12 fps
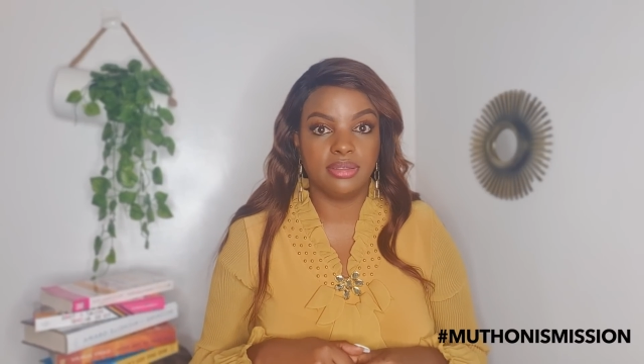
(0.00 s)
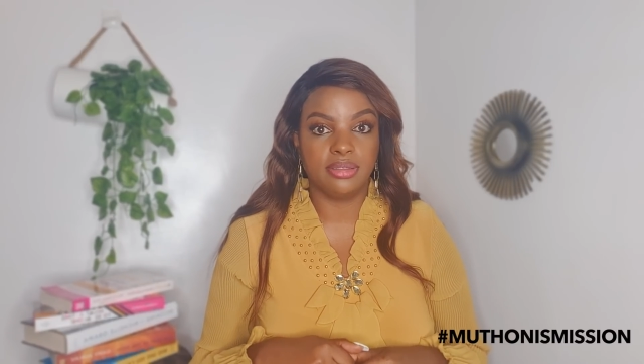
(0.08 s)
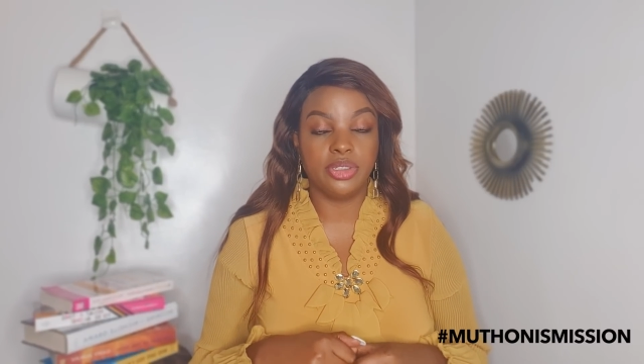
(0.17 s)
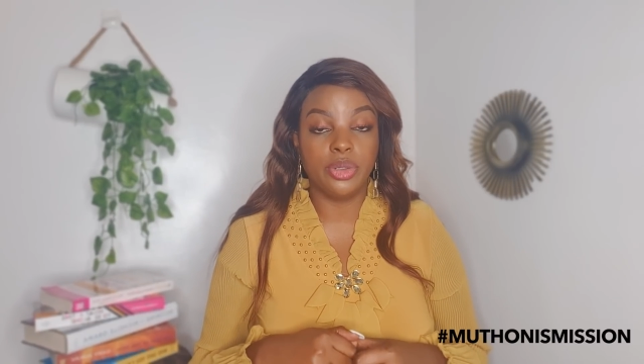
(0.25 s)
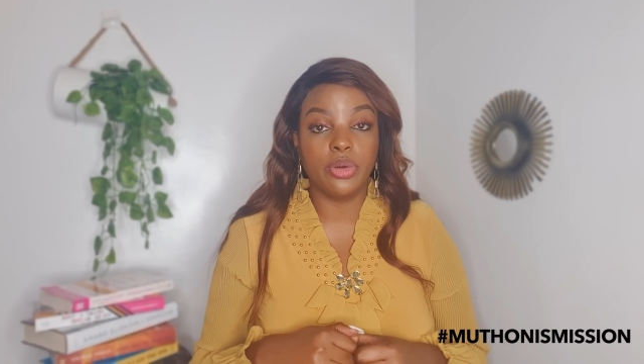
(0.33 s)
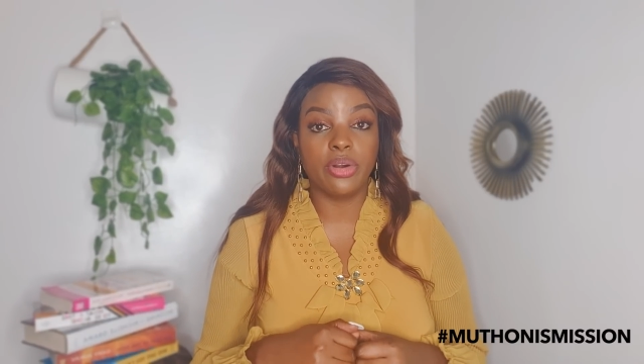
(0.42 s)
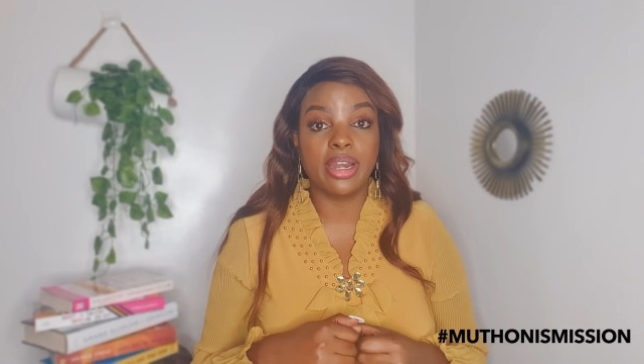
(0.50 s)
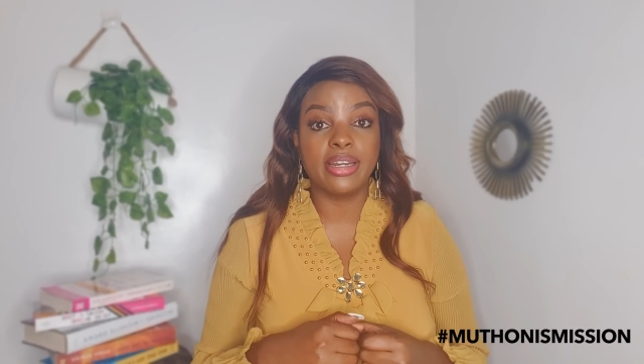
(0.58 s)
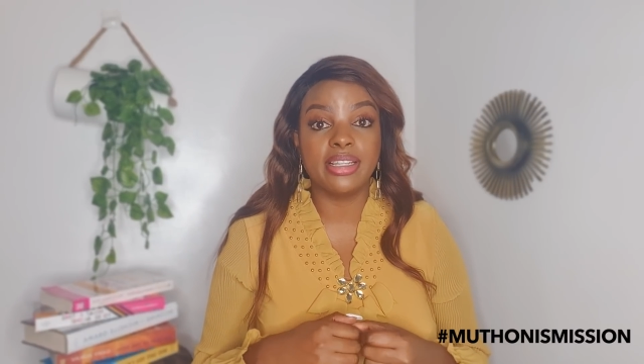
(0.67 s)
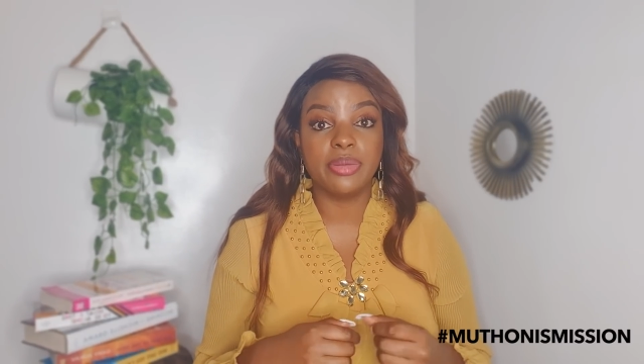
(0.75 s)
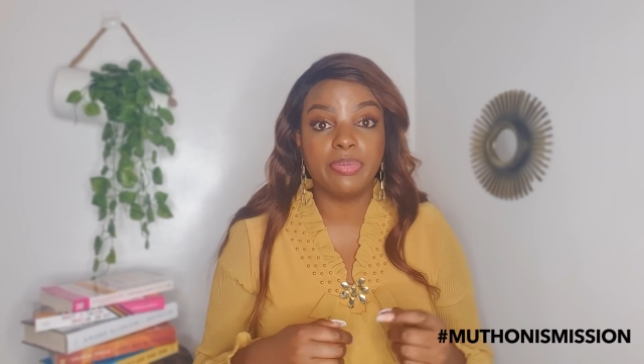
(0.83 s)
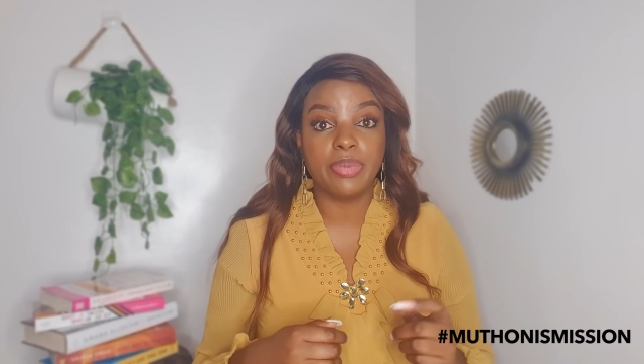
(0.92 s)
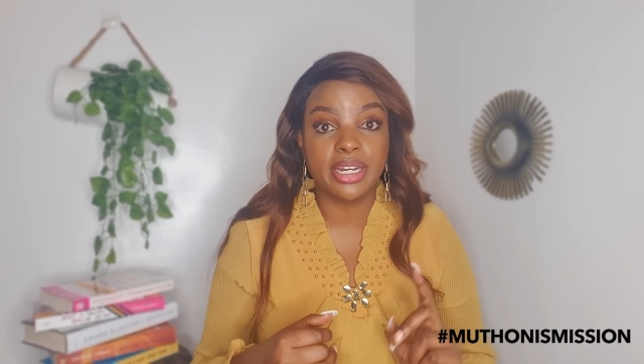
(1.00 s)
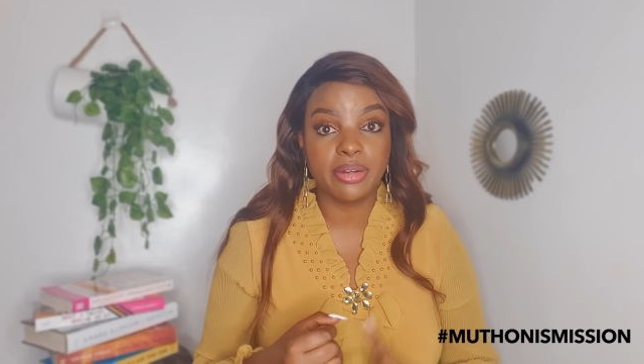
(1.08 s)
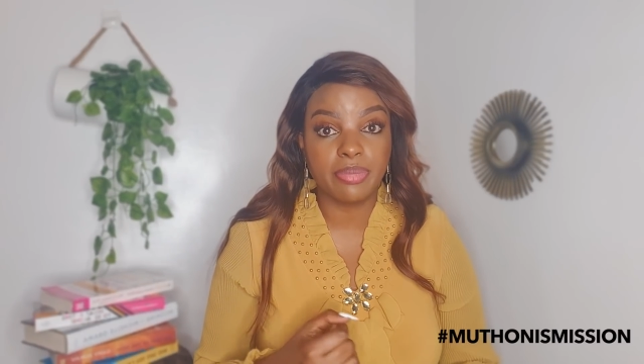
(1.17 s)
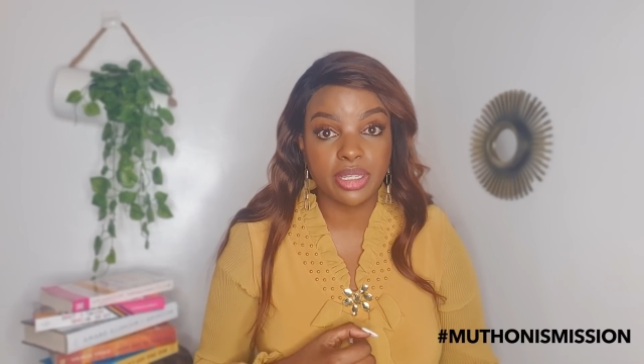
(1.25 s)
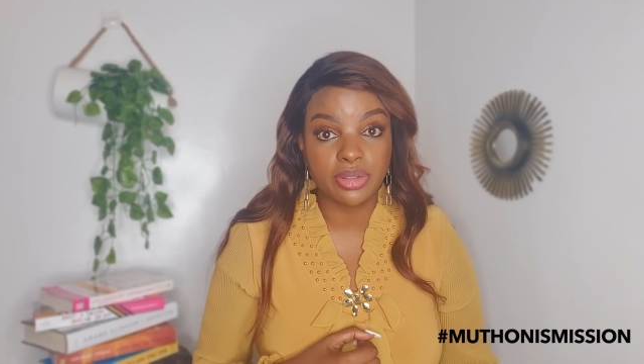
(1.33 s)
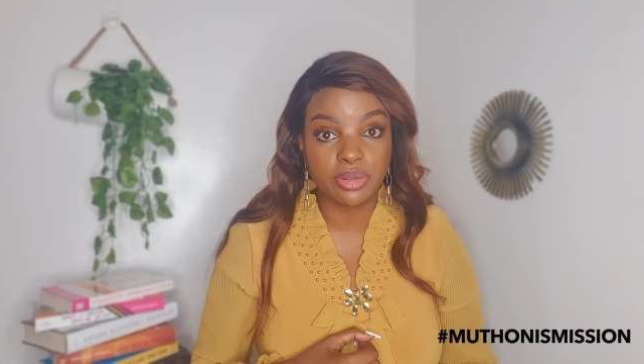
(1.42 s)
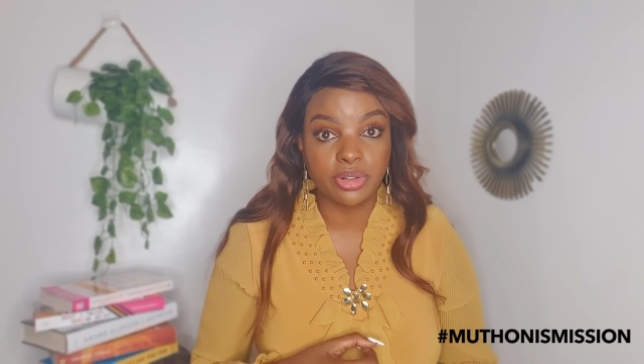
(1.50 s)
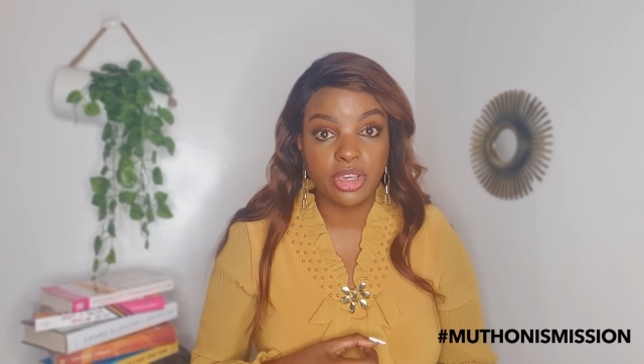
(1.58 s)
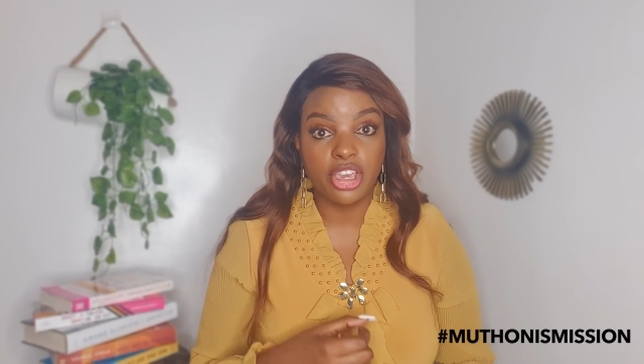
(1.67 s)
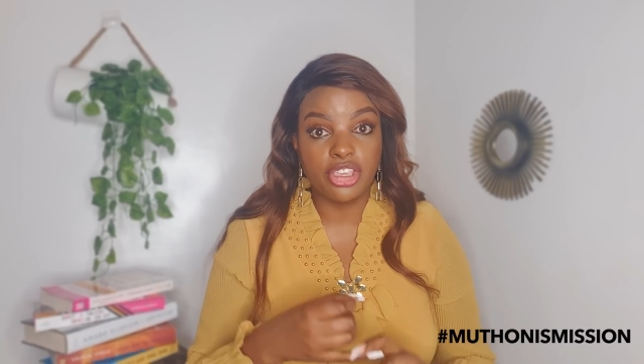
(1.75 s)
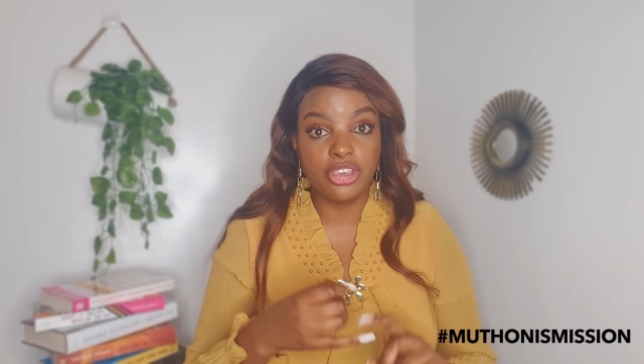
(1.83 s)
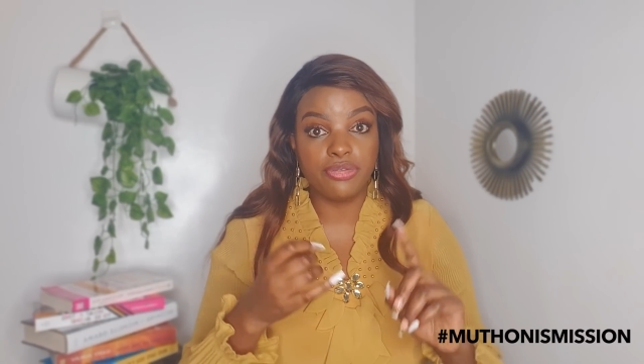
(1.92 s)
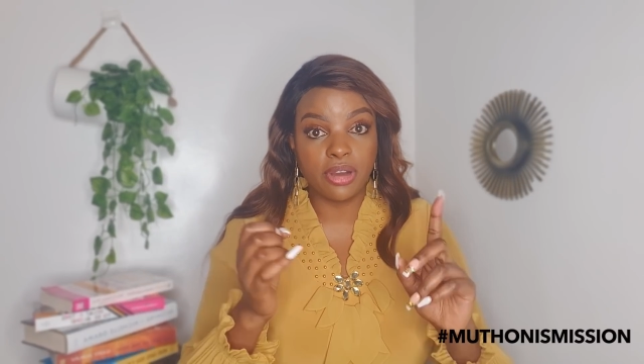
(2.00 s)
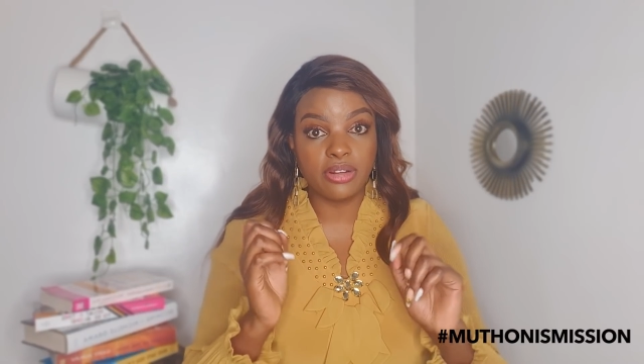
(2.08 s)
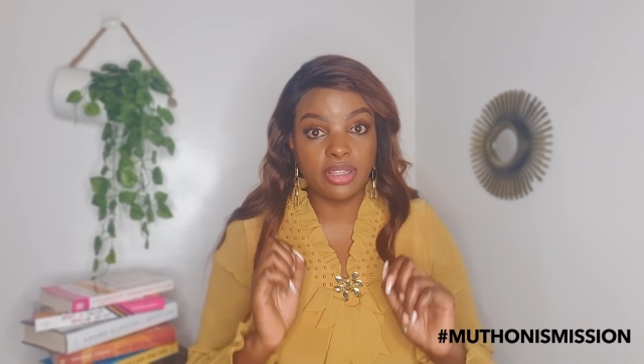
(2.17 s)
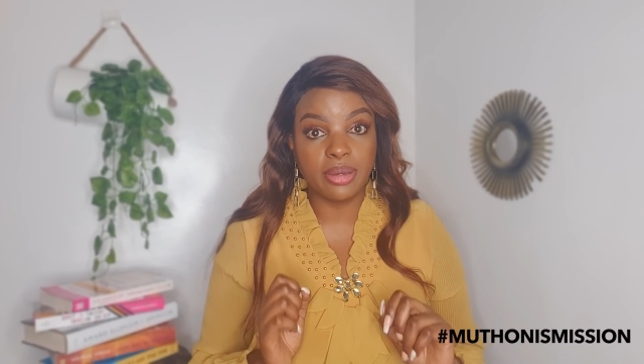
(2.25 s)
You're an independent person. You found